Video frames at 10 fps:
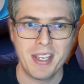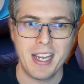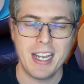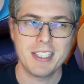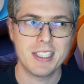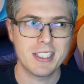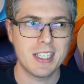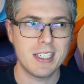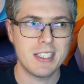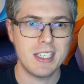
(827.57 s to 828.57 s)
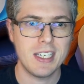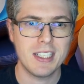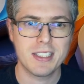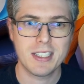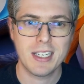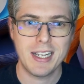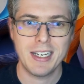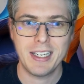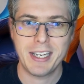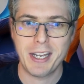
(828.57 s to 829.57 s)
It's an exciting,
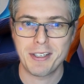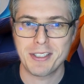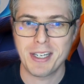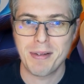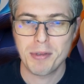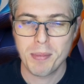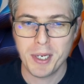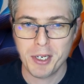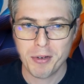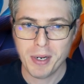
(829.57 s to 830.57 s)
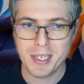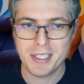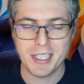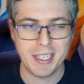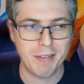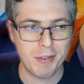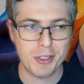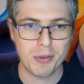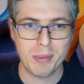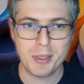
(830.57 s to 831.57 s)
slightly chaotic time to be creating
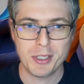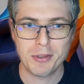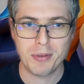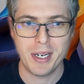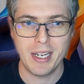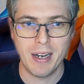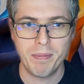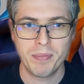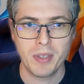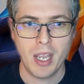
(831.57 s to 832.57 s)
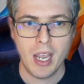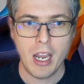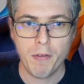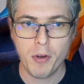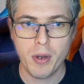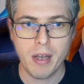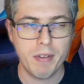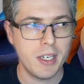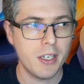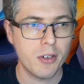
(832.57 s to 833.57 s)
visual images right now. If you have
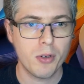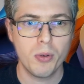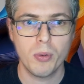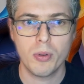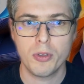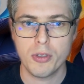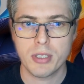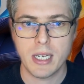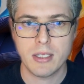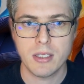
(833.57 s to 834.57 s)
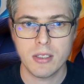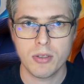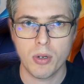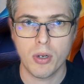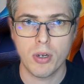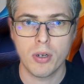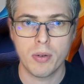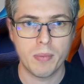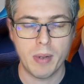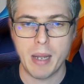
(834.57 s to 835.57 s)
any cool use cases,
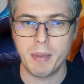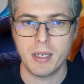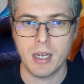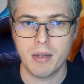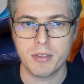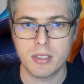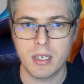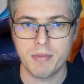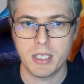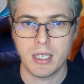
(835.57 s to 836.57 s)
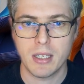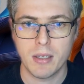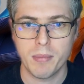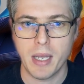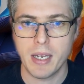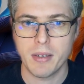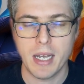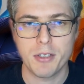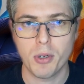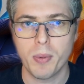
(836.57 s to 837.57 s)
or I'd just love to hear them, and
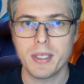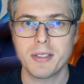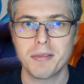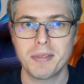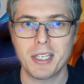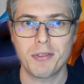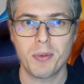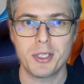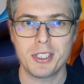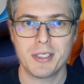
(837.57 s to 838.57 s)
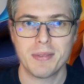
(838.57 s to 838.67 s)
as always, thanks for watching.